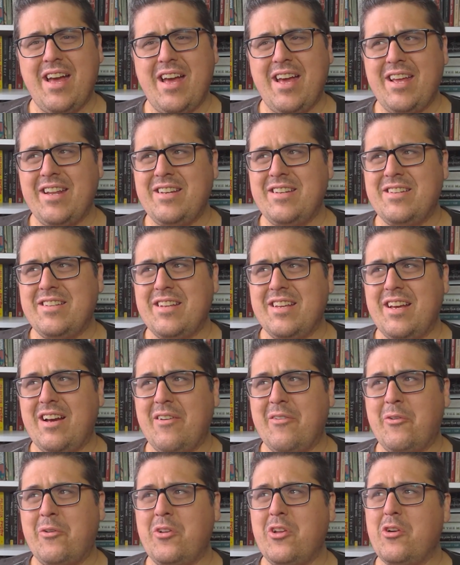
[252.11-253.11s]
And
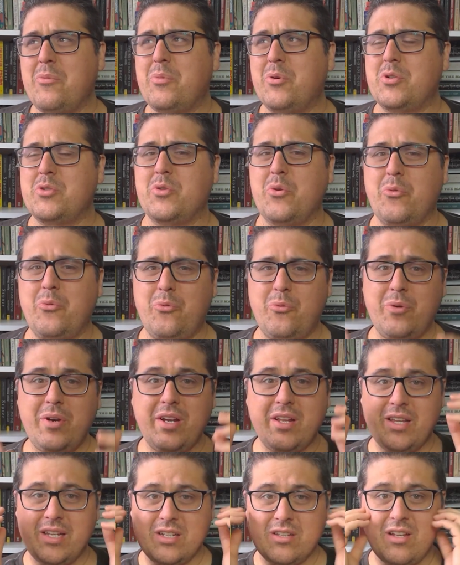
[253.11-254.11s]
audiobooks
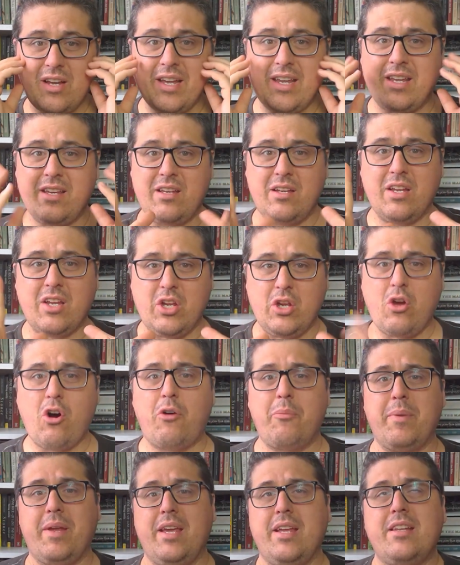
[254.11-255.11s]
really like
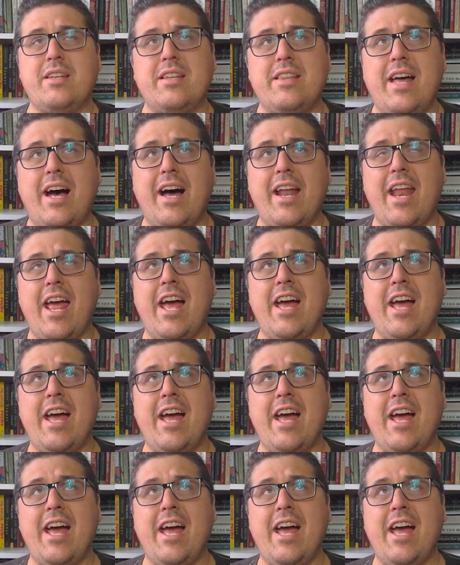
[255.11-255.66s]
got me into that.